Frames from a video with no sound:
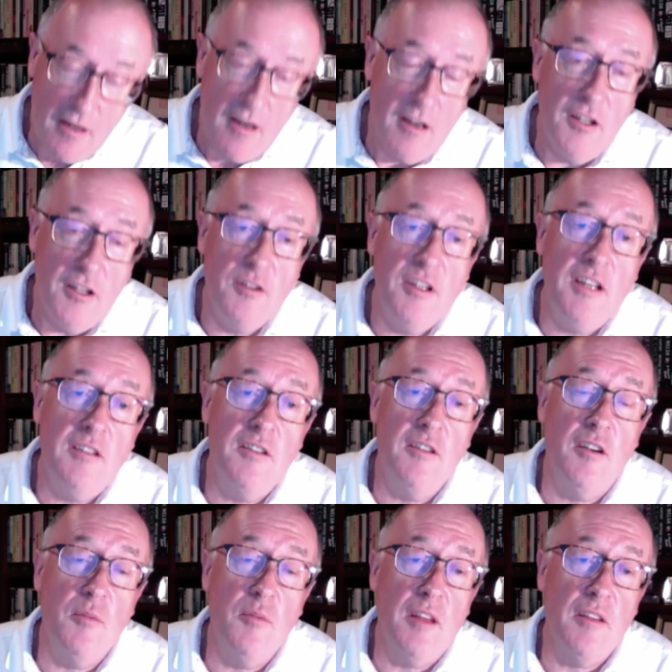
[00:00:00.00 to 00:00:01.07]
You'd need to
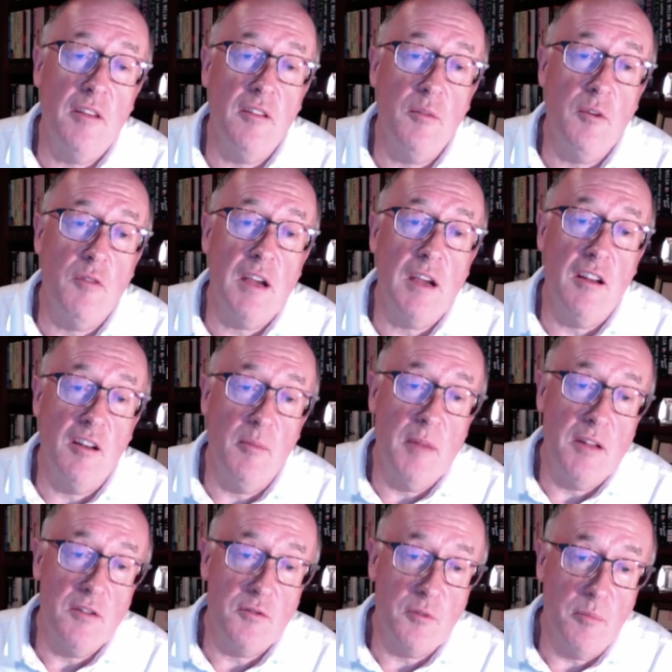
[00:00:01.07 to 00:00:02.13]
know whether there were regular
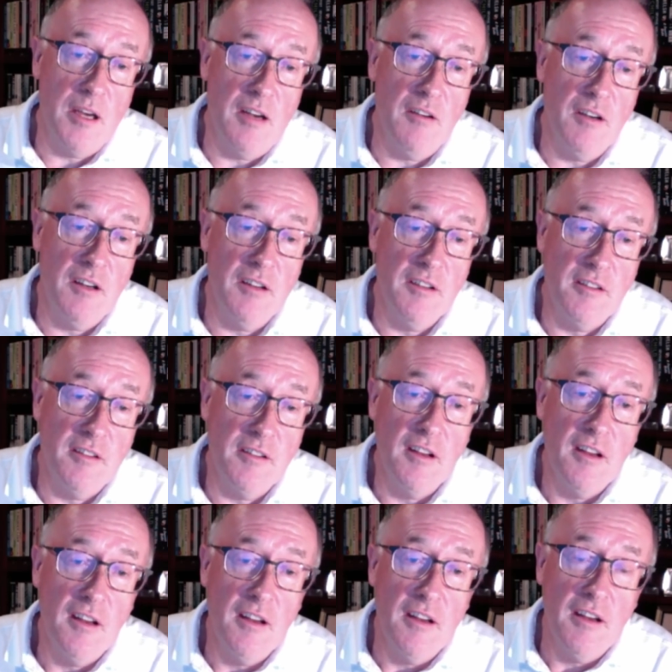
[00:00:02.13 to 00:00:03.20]
menstrual periods.
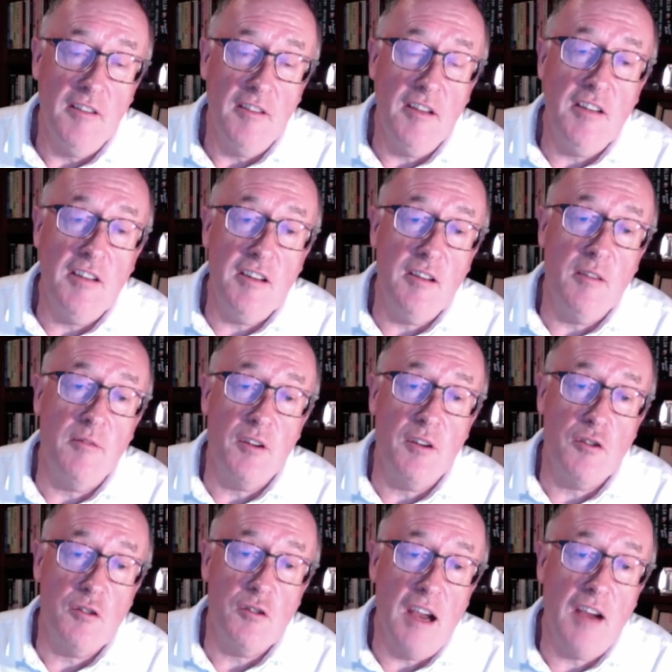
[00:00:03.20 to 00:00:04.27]
It's easy enough to
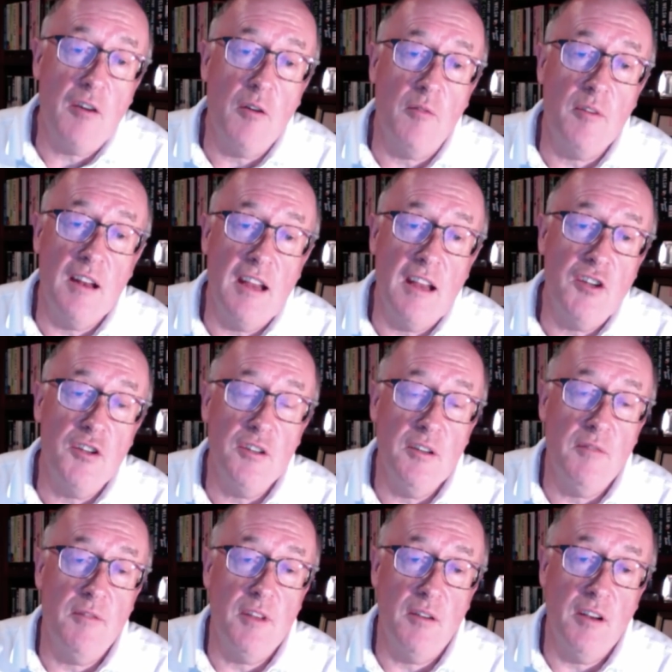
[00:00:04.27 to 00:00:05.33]
track ovulation
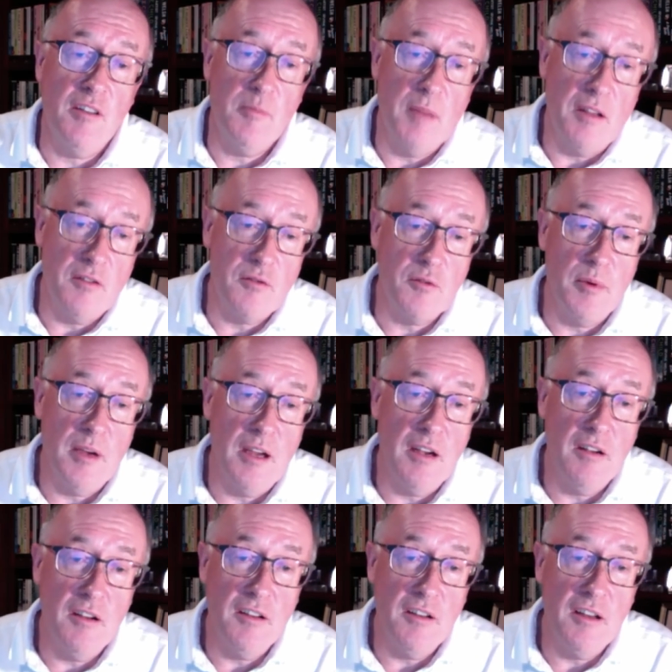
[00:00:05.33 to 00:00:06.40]
if there is menstrual
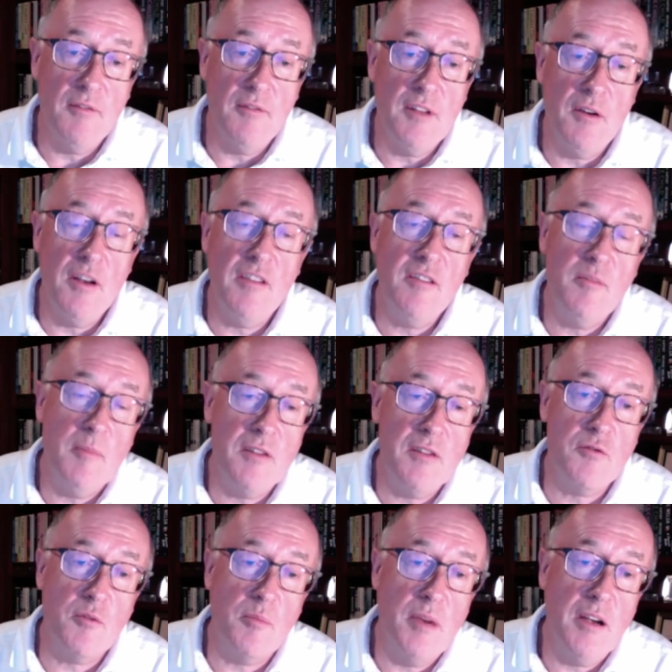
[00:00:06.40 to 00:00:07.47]
period. If there isn't
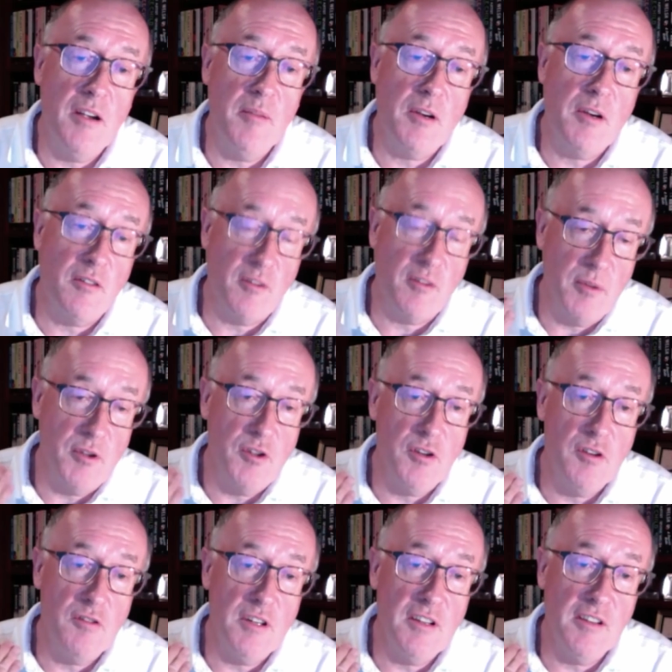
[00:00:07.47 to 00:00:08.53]
menstrual period because of
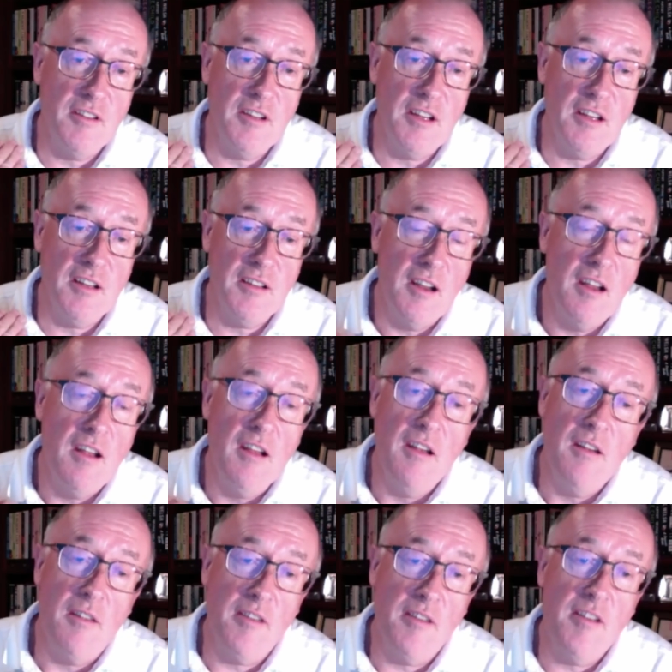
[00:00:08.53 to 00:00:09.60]
pituitary disease,
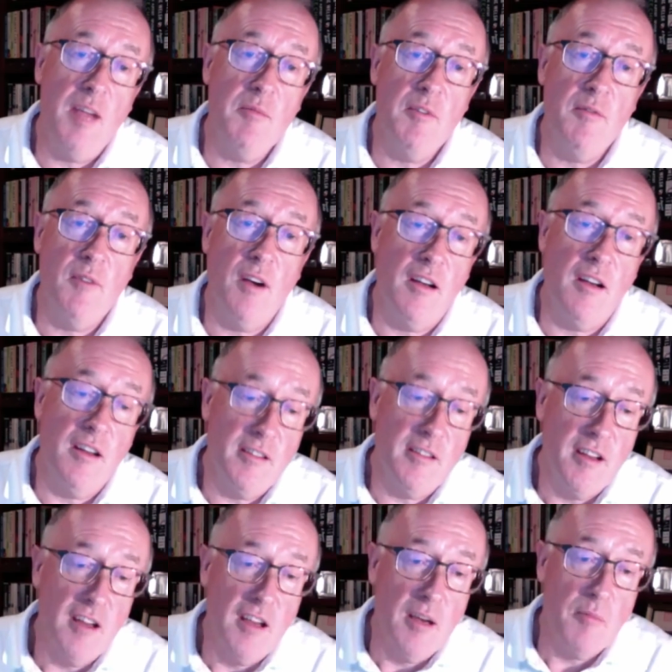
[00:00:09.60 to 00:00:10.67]
the same
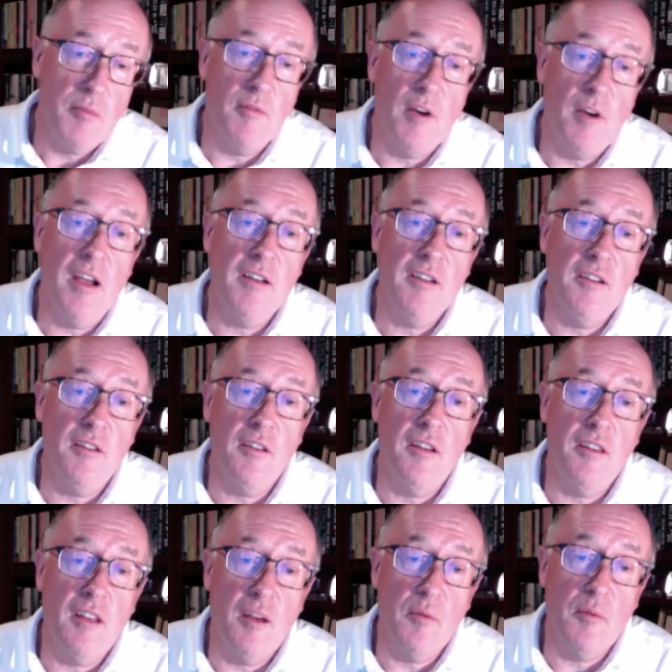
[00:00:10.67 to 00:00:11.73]
advice, provided
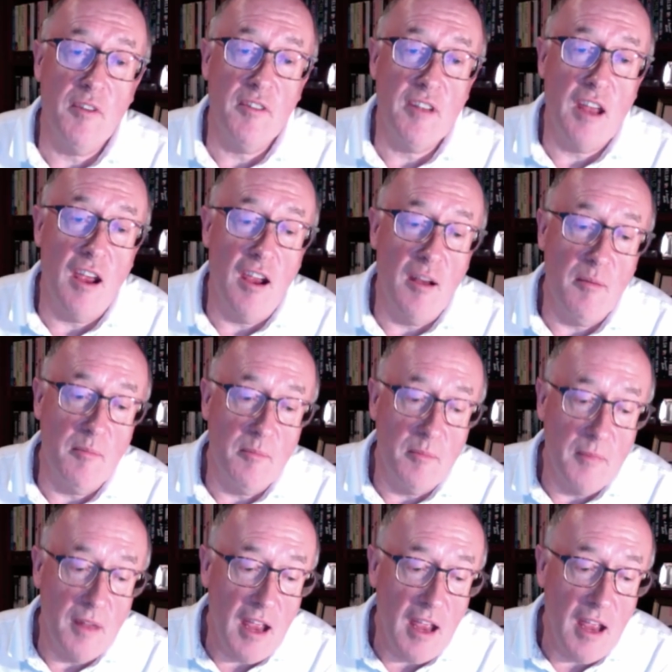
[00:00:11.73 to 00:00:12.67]
that there was an